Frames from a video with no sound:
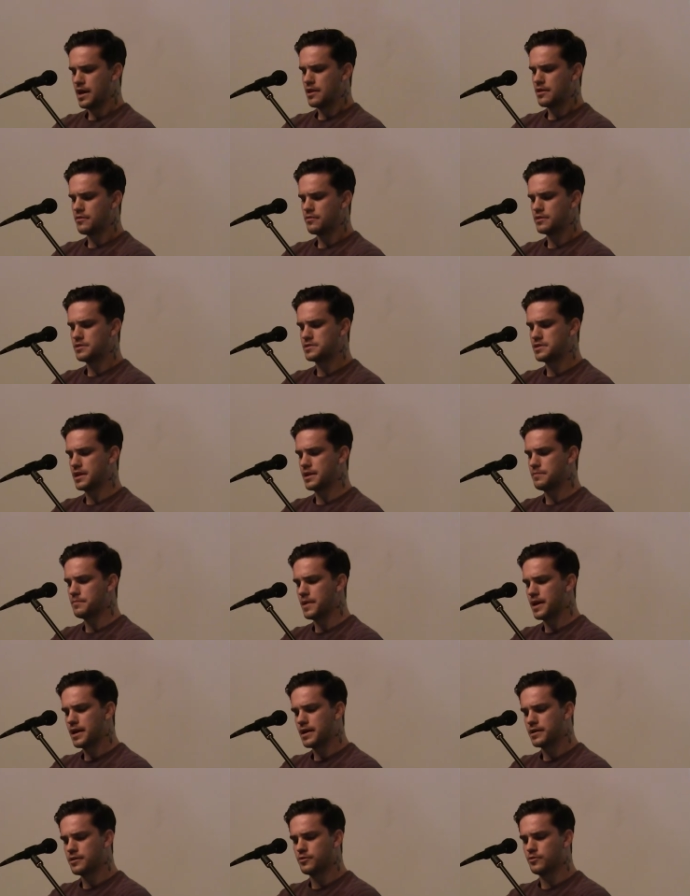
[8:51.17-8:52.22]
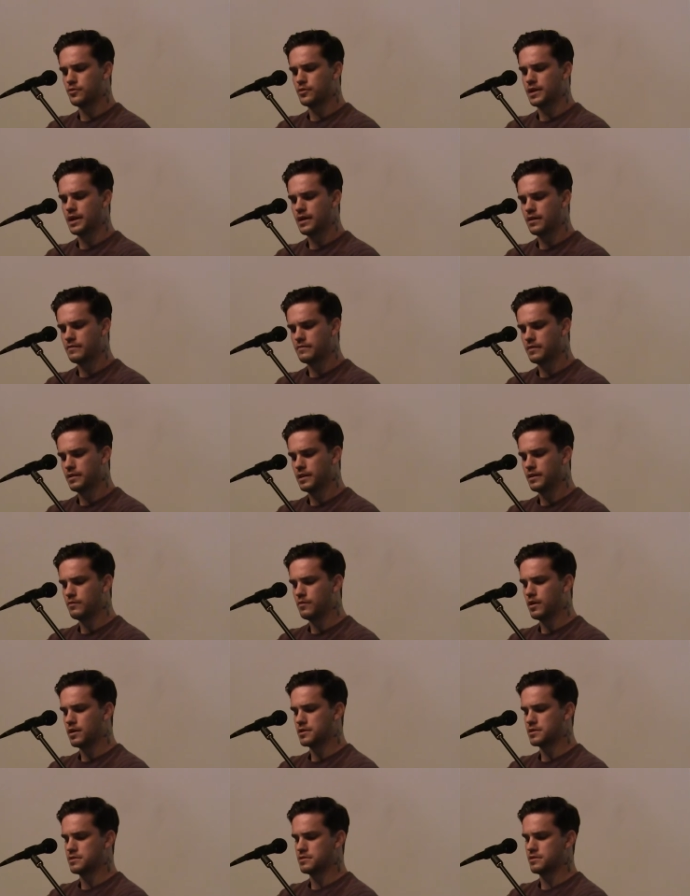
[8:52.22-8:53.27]
There is a man who carefully
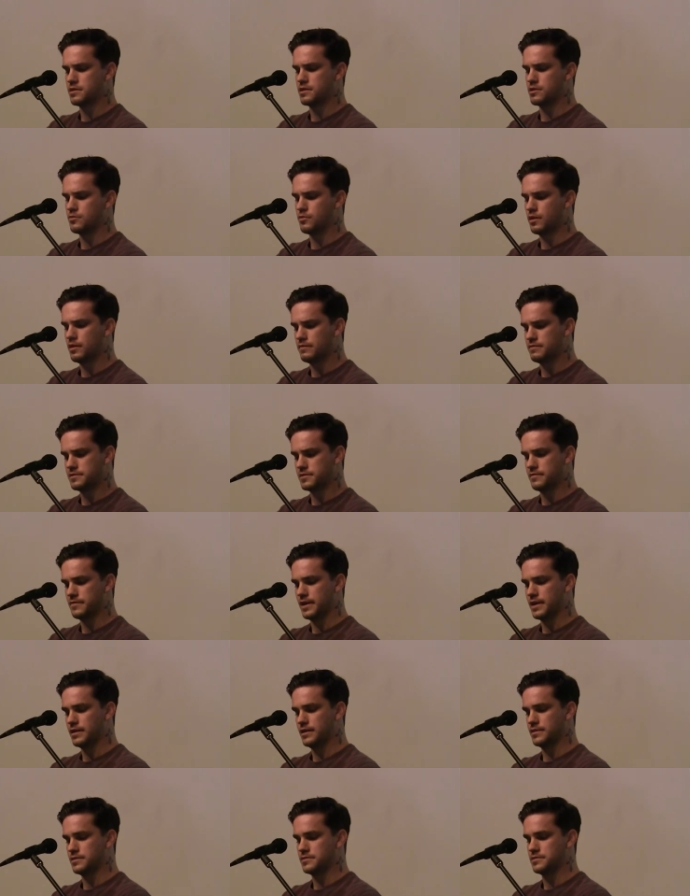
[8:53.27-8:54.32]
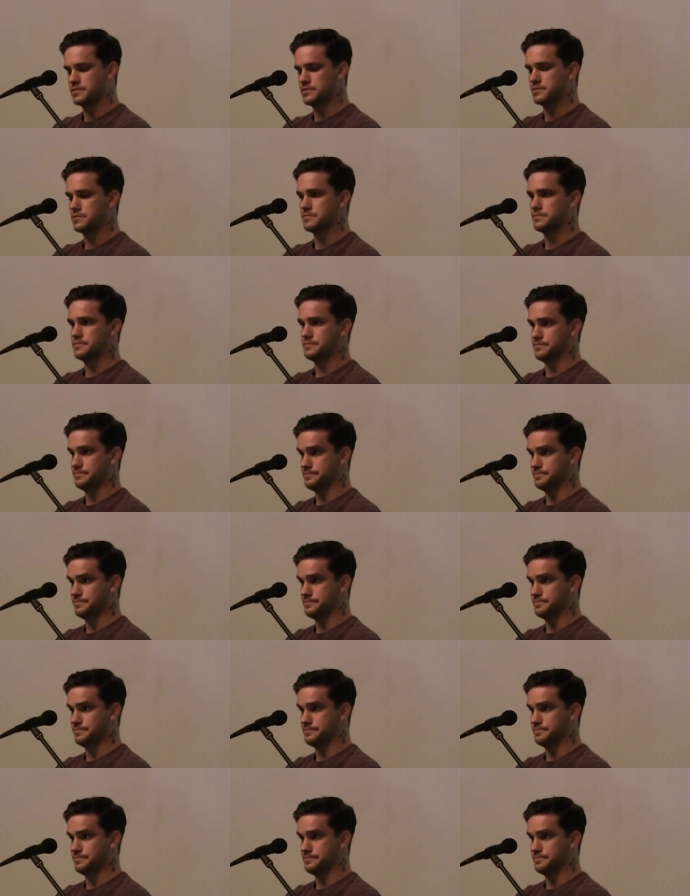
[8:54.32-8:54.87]
watches the 12 surveillance.